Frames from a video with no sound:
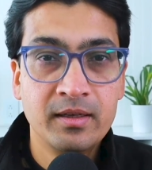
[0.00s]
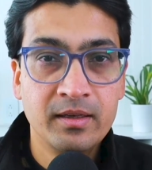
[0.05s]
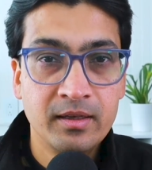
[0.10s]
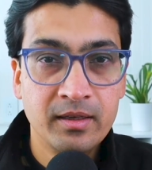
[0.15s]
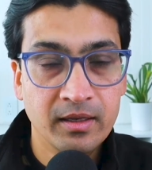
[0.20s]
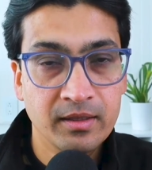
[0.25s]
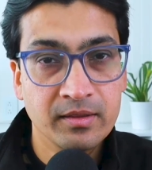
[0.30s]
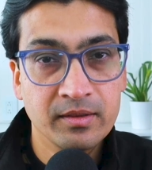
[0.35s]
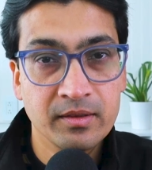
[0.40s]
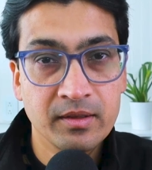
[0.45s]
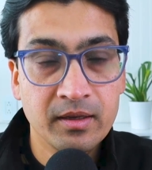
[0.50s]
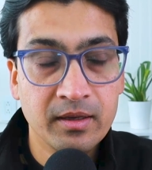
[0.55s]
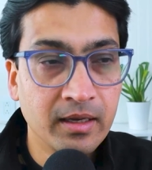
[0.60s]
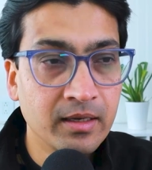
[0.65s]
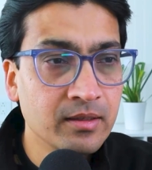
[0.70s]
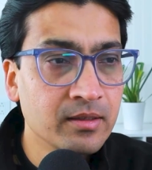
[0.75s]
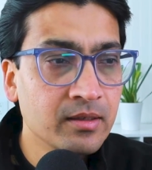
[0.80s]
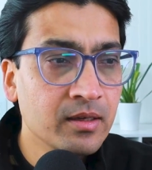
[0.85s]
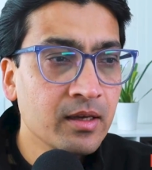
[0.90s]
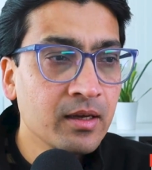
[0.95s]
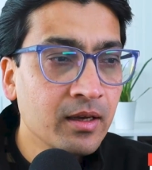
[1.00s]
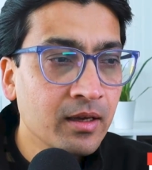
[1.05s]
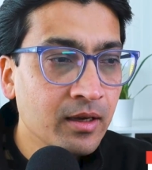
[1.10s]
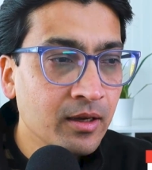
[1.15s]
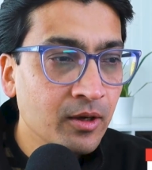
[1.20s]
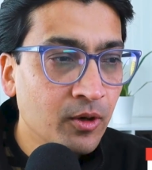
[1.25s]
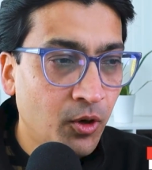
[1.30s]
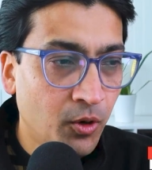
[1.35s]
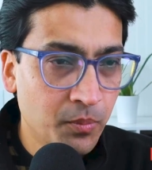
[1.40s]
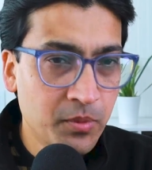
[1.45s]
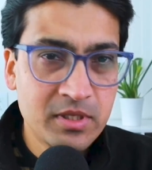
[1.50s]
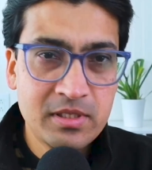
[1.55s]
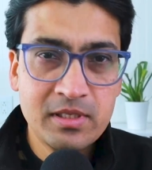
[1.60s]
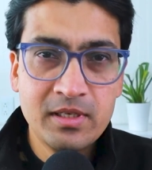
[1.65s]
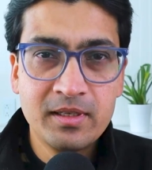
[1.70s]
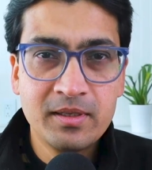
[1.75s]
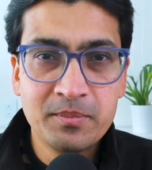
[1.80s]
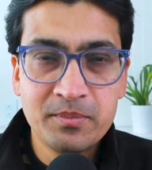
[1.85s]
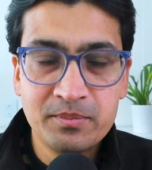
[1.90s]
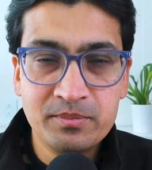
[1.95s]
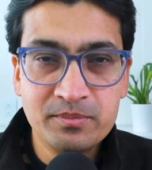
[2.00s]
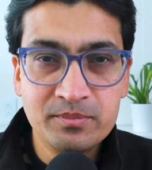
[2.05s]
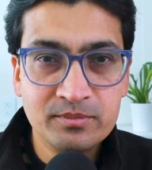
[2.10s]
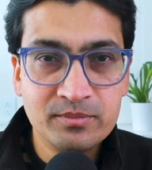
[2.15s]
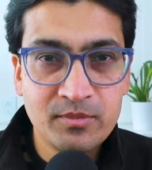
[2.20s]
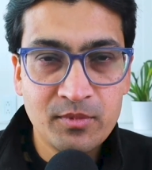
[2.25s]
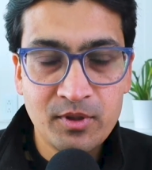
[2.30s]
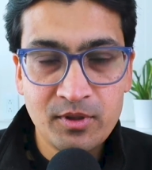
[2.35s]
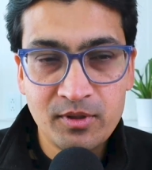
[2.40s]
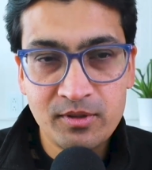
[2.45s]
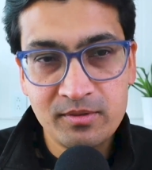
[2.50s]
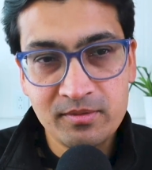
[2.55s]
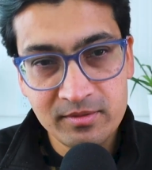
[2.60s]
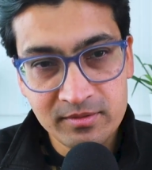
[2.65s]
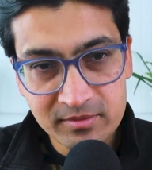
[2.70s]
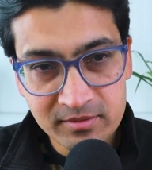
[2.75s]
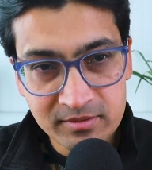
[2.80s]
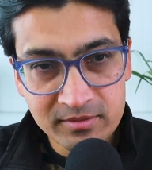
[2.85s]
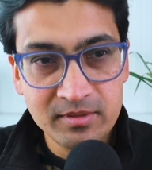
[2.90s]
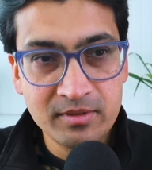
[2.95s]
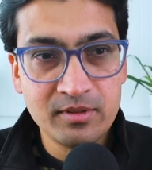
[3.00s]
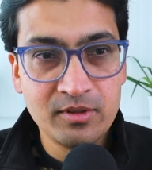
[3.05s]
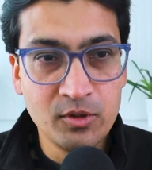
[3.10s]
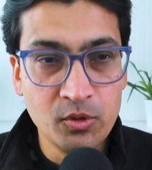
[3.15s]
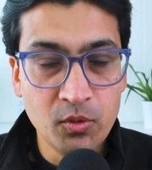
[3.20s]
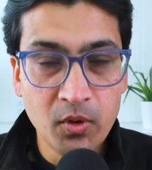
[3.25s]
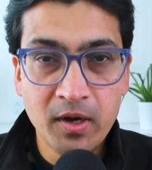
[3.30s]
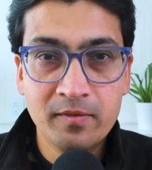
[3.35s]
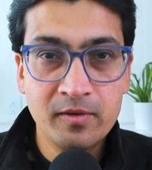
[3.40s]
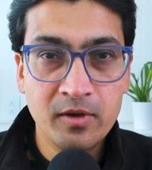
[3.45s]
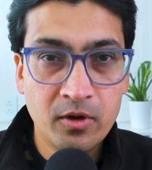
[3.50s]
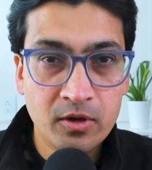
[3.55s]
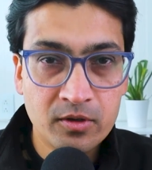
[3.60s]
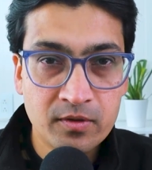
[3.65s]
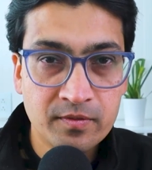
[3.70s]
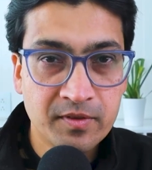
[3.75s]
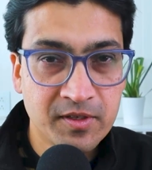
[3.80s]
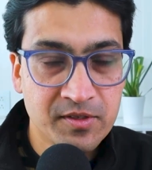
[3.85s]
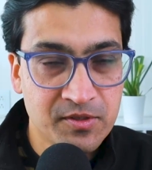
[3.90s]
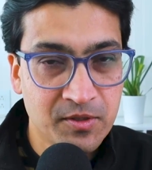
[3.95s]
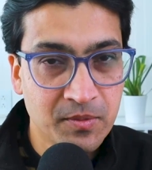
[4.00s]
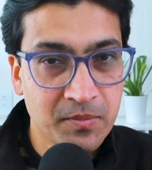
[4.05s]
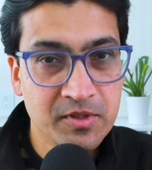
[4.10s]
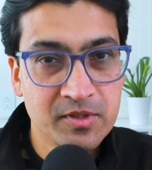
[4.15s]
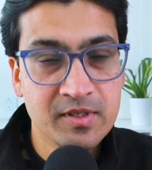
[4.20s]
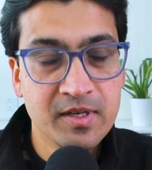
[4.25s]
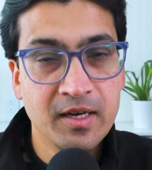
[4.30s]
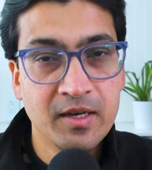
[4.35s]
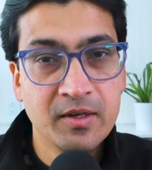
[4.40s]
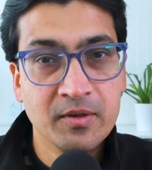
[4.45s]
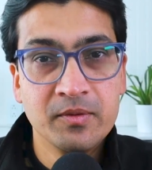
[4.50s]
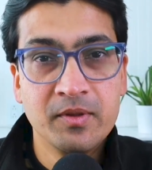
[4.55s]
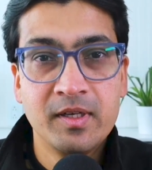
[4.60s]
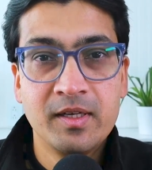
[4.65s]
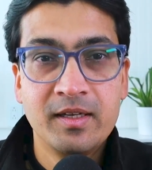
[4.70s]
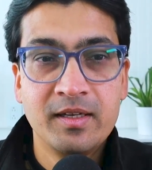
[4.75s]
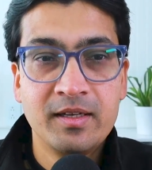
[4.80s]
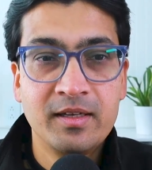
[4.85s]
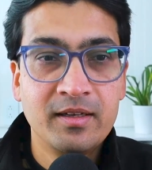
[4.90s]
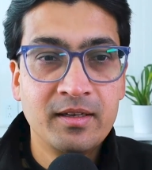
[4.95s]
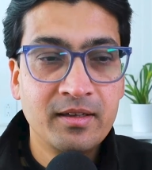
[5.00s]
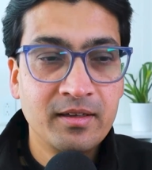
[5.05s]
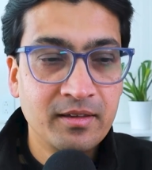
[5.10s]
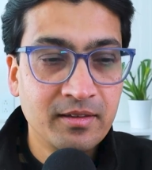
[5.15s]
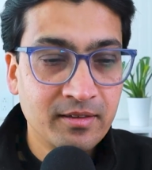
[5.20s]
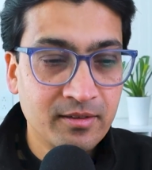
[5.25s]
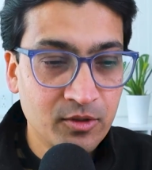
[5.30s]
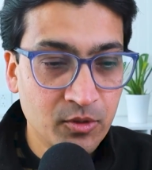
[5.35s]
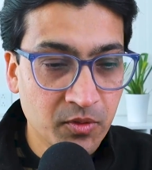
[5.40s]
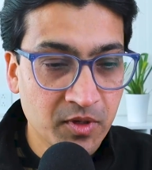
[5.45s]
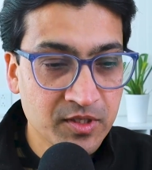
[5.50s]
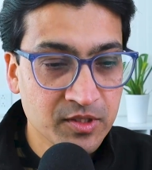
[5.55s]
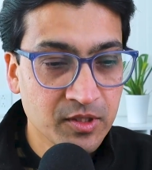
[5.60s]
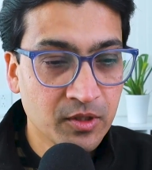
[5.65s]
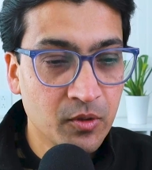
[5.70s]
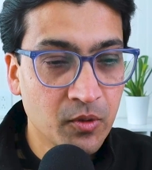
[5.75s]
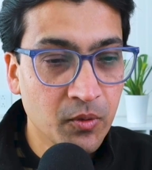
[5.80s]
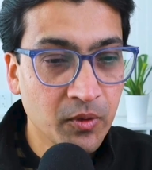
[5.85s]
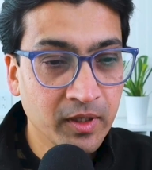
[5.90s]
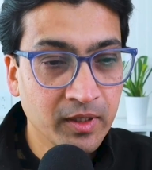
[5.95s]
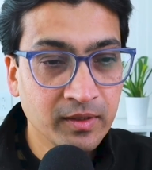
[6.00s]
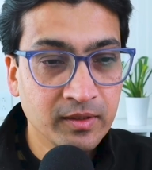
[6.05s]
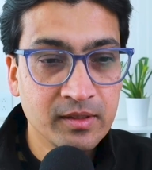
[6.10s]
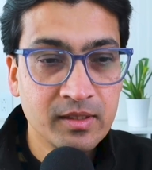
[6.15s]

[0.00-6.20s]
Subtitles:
And obviously, you have a lot of customers now. You guys are growing.